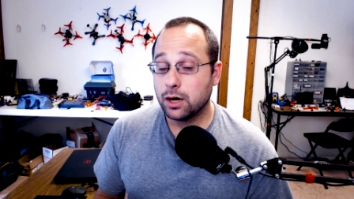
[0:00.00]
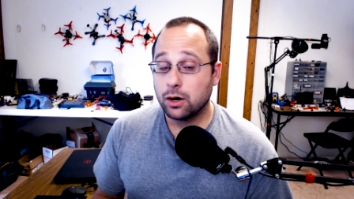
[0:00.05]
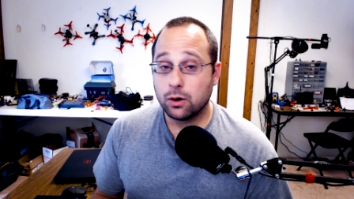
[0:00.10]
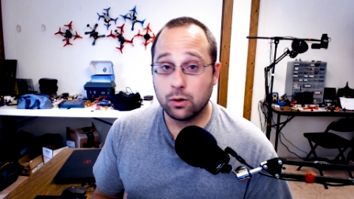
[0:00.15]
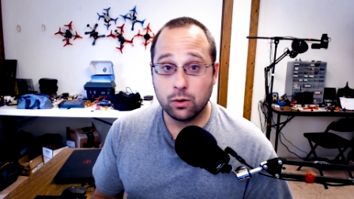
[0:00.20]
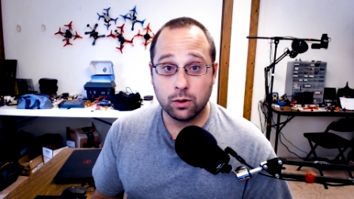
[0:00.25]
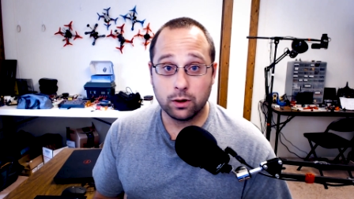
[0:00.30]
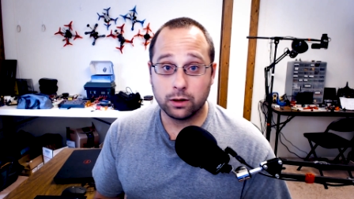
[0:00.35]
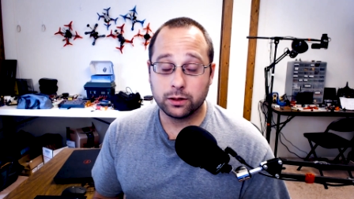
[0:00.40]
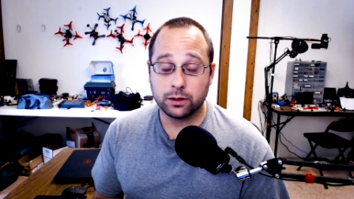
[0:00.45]

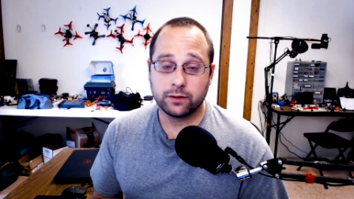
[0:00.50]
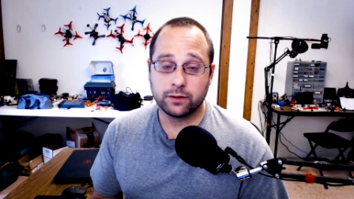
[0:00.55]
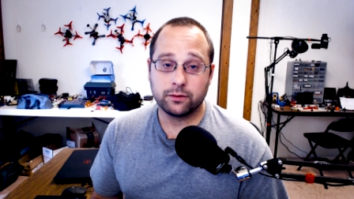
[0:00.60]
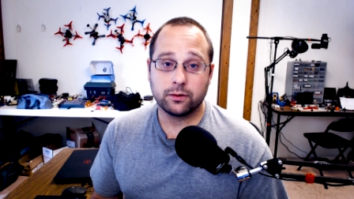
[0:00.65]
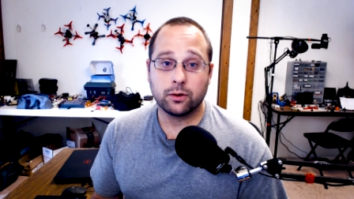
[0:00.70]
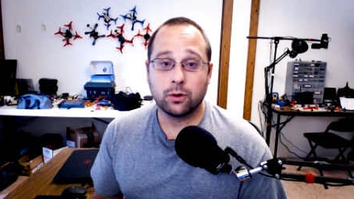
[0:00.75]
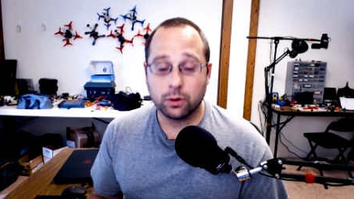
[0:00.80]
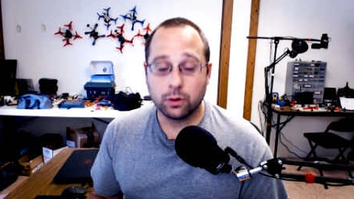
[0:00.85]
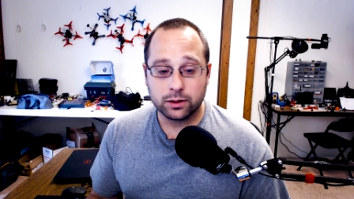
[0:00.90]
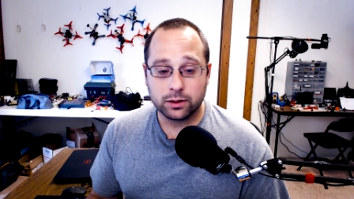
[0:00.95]
or,
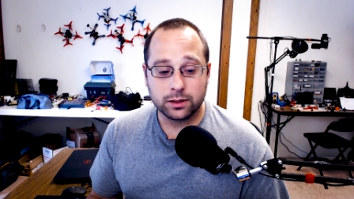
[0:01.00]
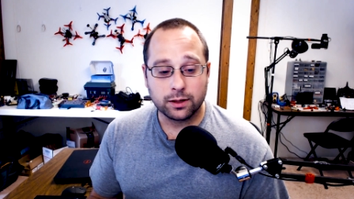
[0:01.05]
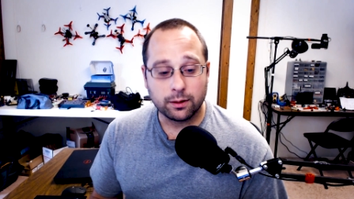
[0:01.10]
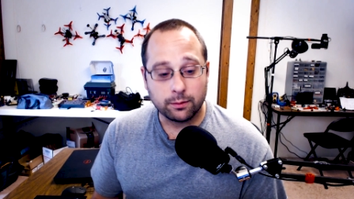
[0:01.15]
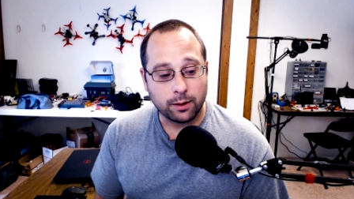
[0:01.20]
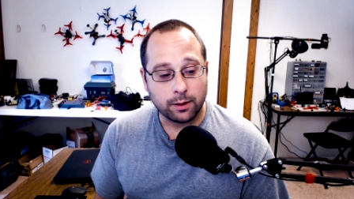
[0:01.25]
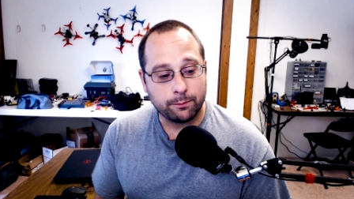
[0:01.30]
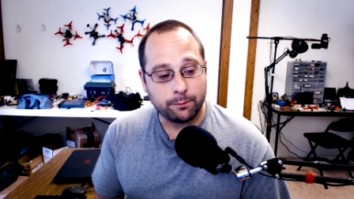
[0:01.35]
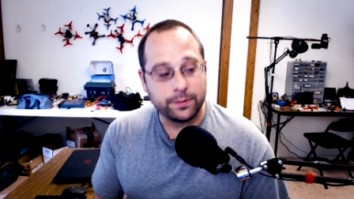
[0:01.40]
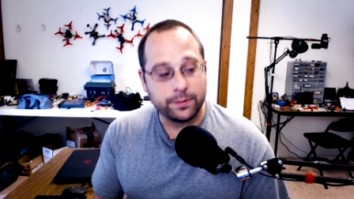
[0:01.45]
or a,
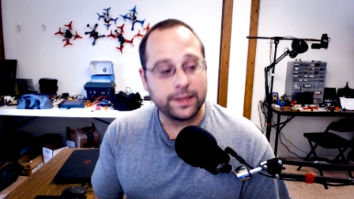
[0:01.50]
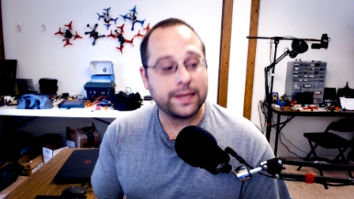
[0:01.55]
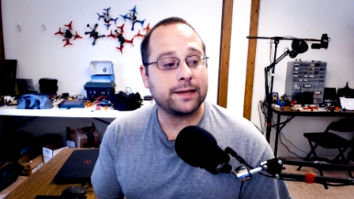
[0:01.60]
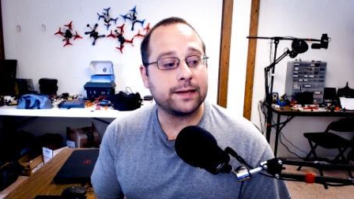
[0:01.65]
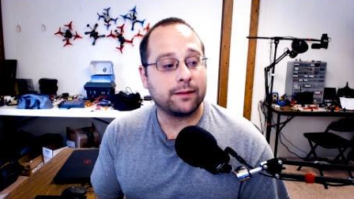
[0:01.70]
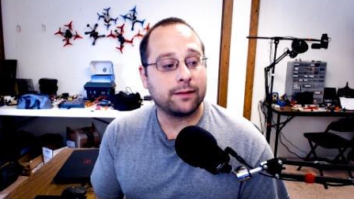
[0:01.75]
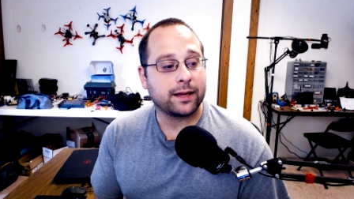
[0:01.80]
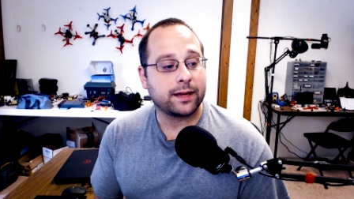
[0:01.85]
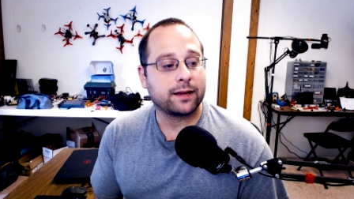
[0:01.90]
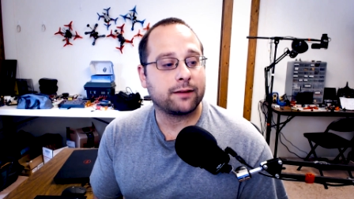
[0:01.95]
a big,
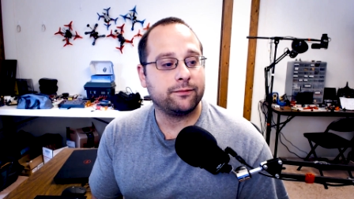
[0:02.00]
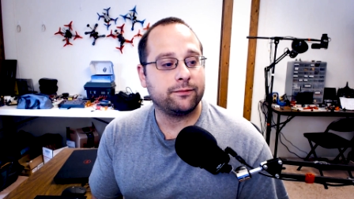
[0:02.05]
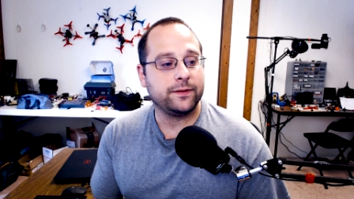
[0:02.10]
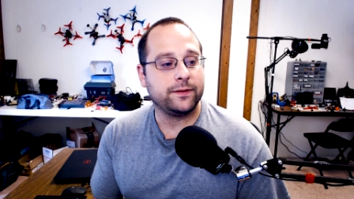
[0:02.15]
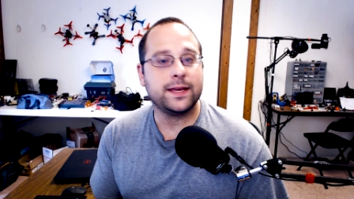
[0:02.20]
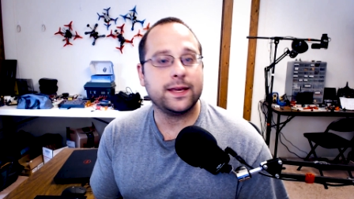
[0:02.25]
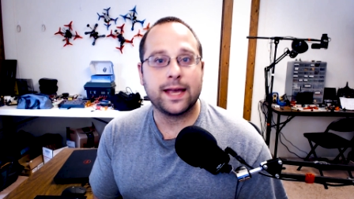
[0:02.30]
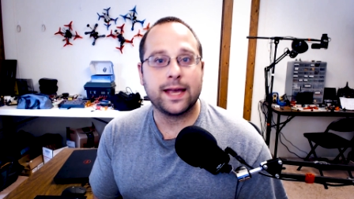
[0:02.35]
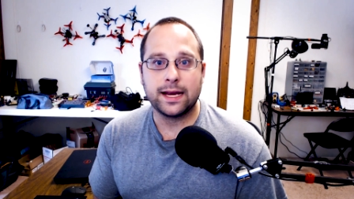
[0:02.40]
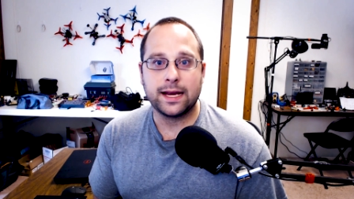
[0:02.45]
like a
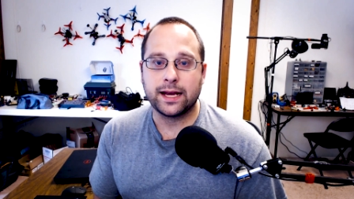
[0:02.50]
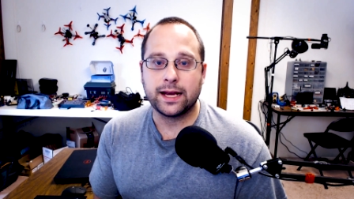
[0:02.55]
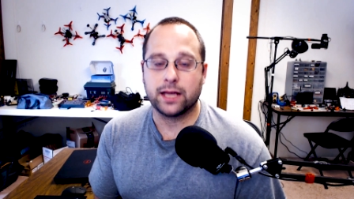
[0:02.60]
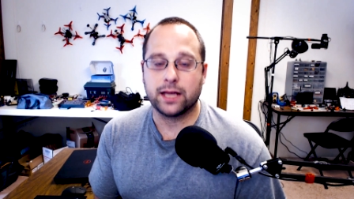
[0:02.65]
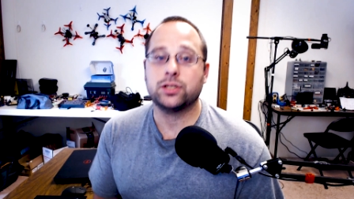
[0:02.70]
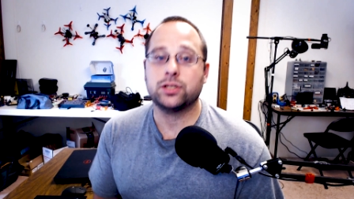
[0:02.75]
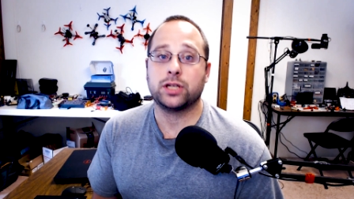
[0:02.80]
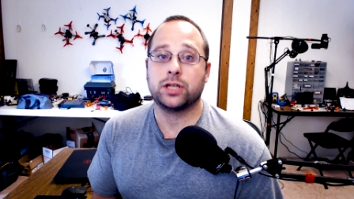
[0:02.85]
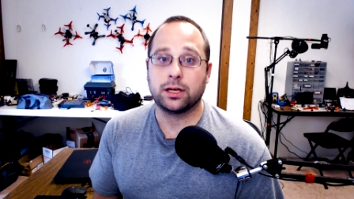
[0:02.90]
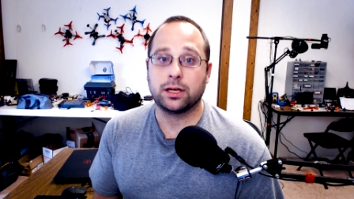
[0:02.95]
V eight
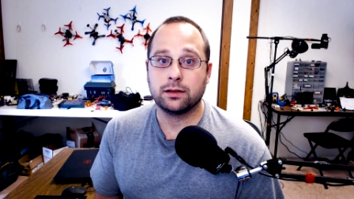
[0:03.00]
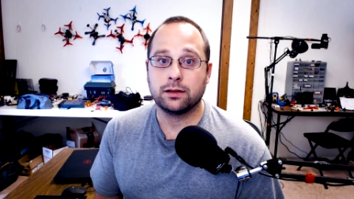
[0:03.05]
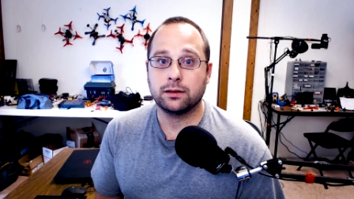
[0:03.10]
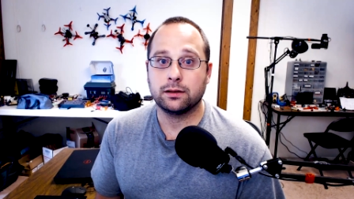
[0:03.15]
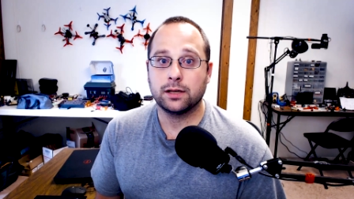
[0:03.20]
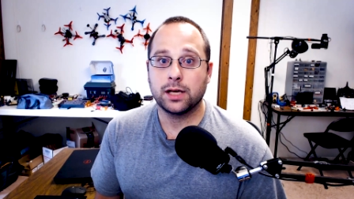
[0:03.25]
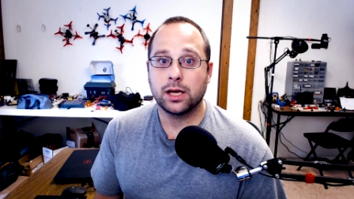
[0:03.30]
engine,